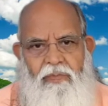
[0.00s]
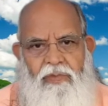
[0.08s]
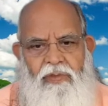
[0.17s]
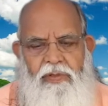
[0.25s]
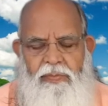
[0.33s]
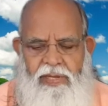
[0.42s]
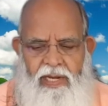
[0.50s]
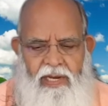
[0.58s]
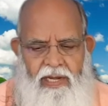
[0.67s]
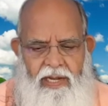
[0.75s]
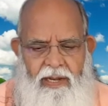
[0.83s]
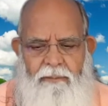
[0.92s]

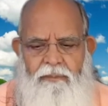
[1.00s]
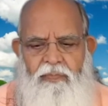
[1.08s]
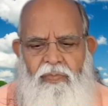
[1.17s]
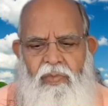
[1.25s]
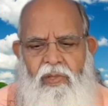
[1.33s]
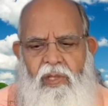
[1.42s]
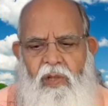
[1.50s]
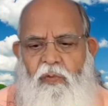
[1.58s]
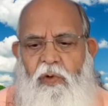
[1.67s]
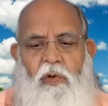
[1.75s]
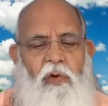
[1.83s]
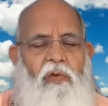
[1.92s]
Similarly, if
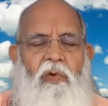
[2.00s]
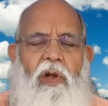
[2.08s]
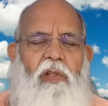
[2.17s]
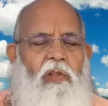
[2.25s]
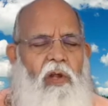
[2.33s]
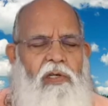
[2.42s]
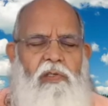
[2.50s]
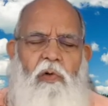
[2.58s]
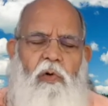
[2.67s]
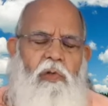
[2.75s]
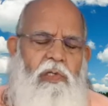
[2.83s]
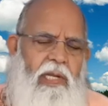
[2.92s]
you don't want thoughts,
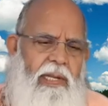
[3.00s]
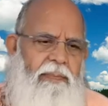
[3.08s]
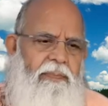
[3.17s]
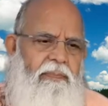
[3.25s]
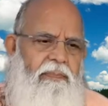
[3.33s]
go to sleep.